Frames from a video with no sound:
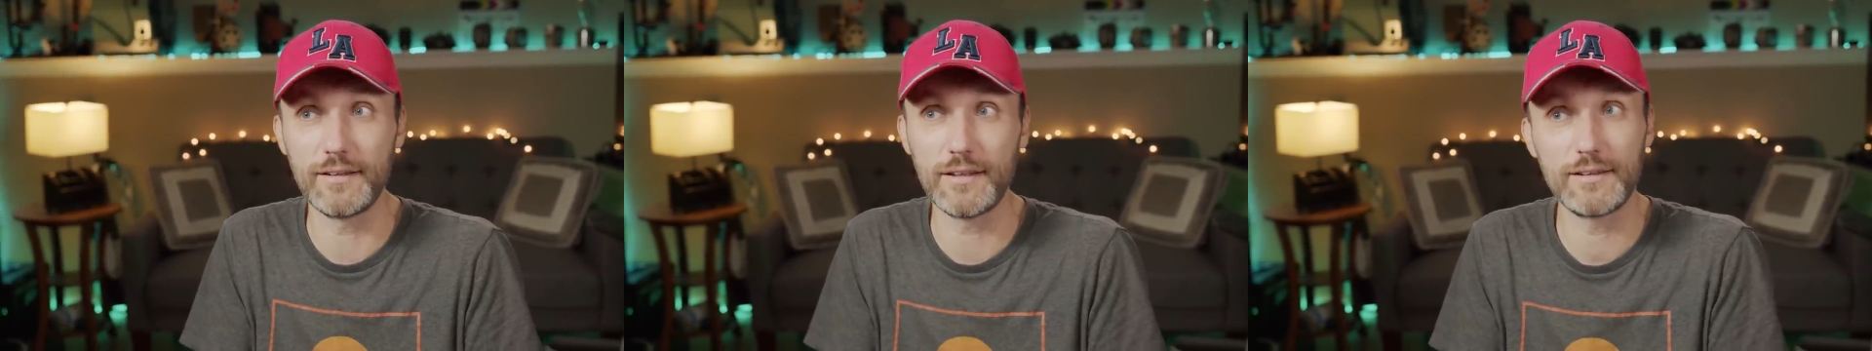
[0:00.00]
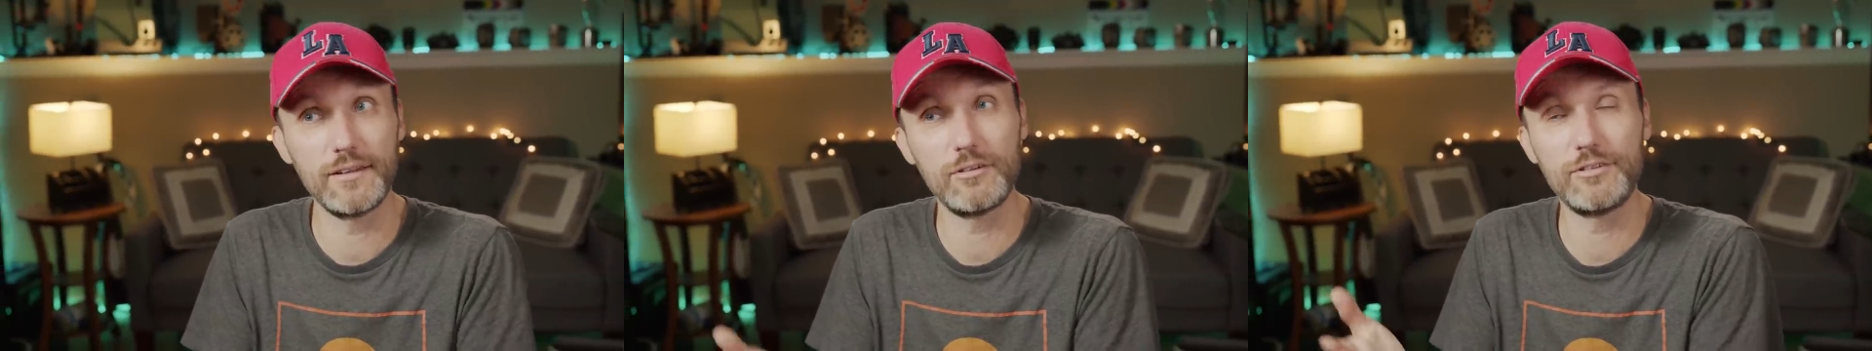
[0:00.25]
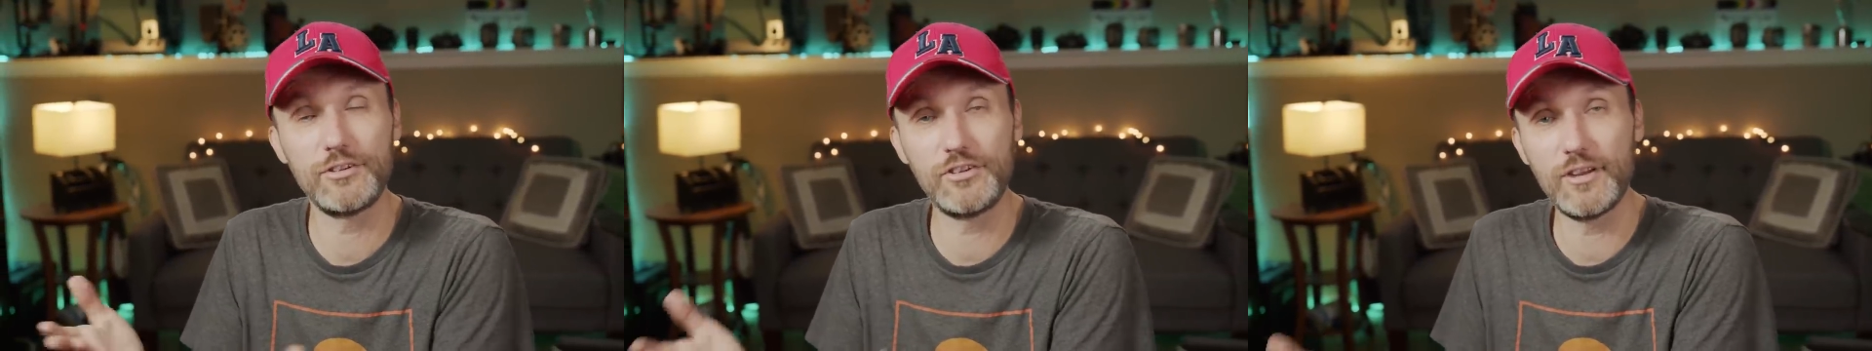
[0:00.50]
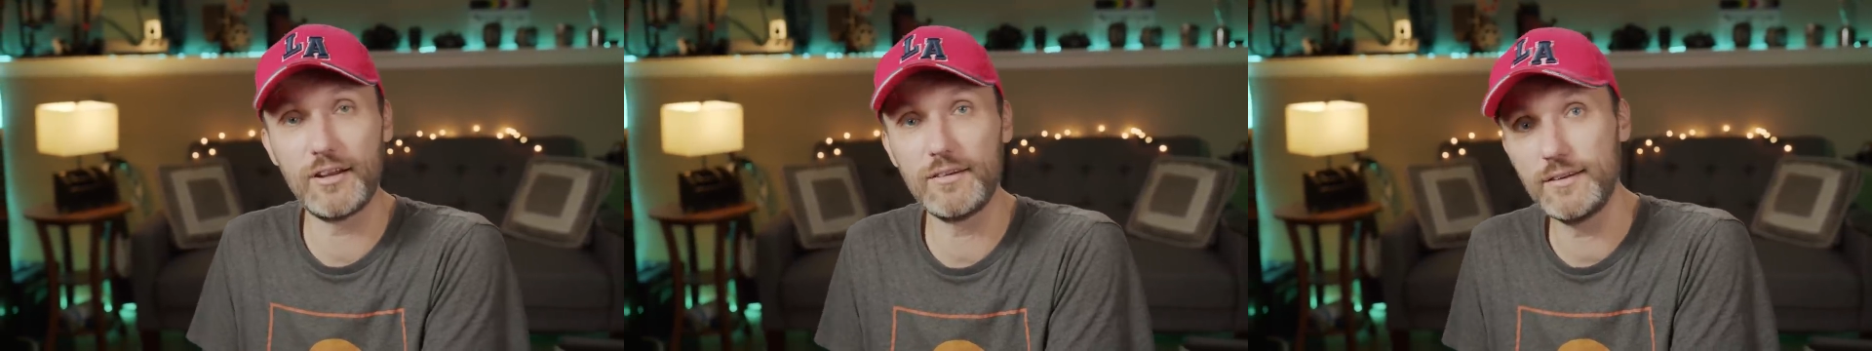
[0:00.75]
Like they're
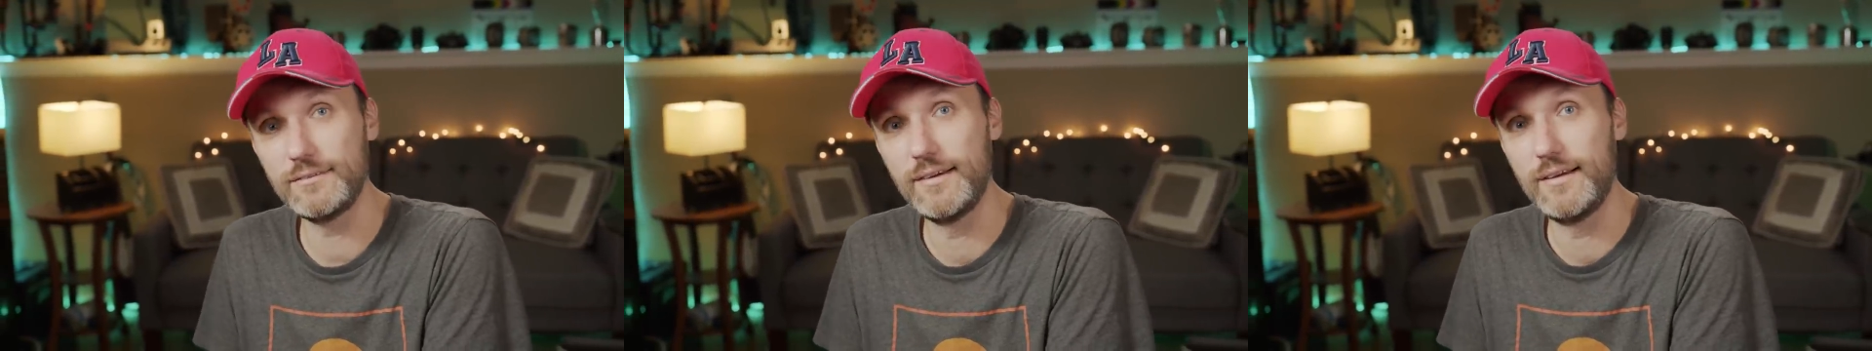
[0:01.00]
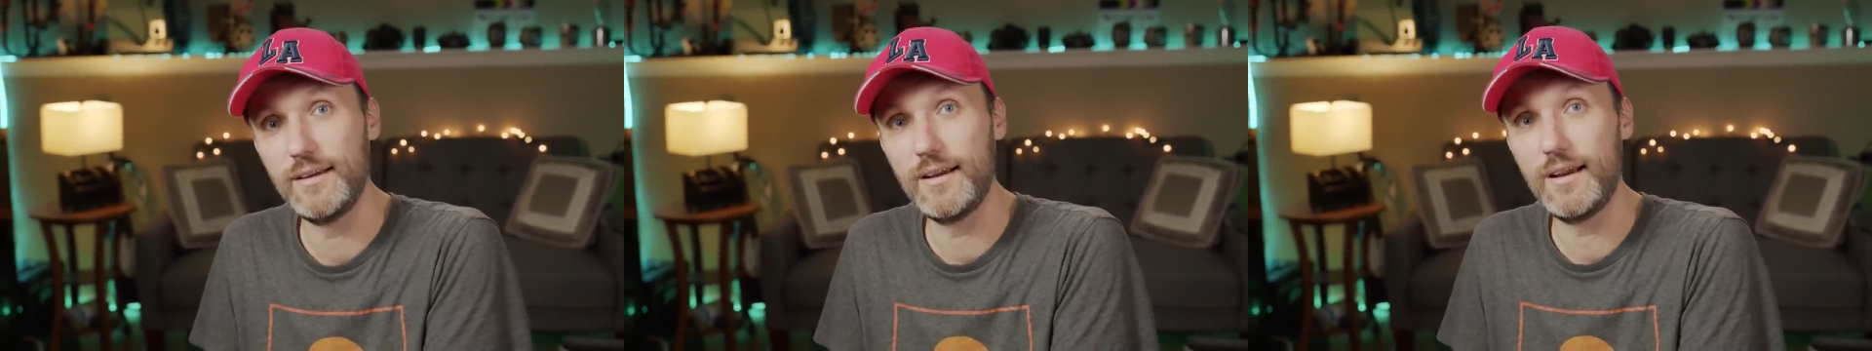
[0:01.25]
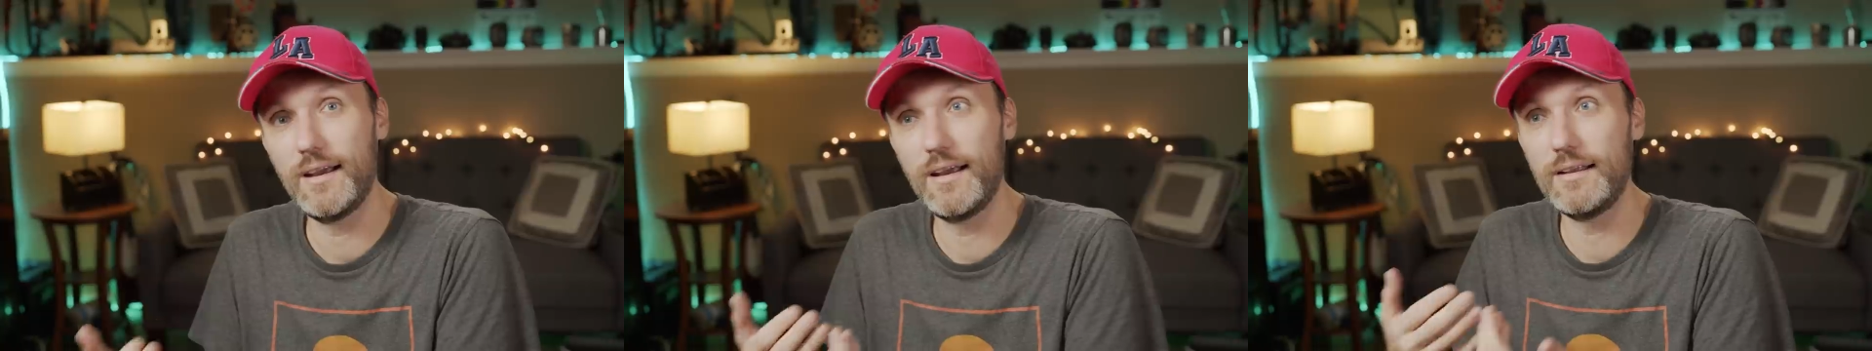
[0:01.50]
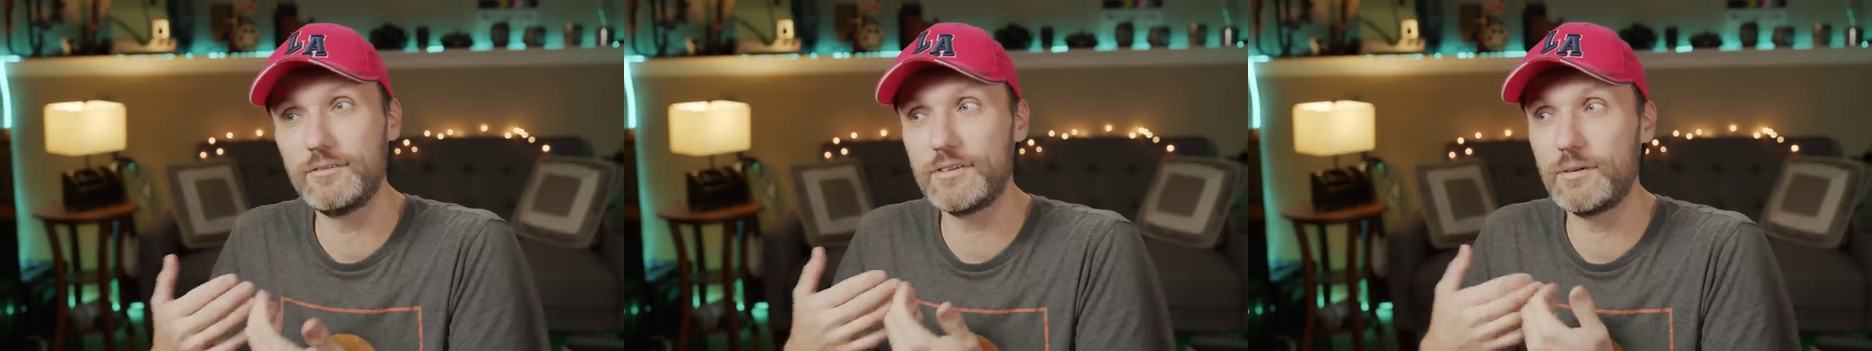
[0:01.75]
vegetarian
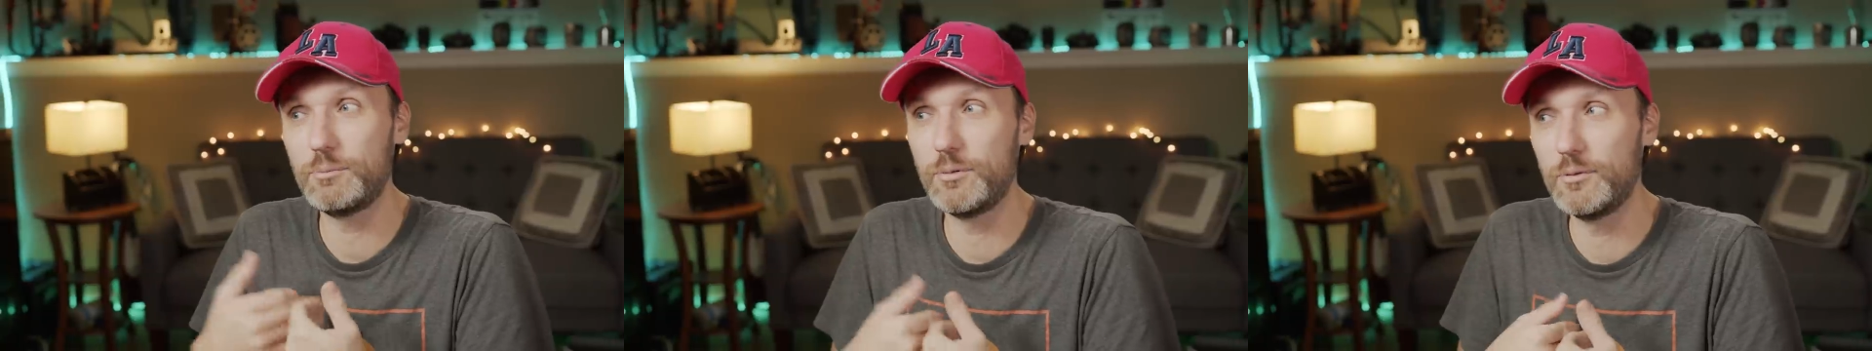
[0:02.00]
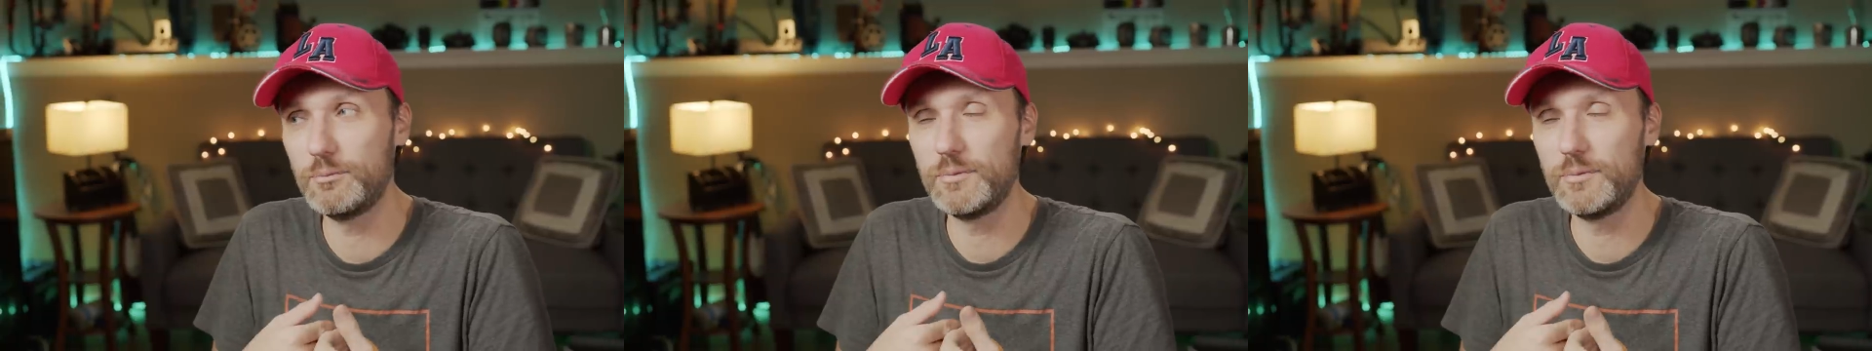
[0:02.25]
and for example,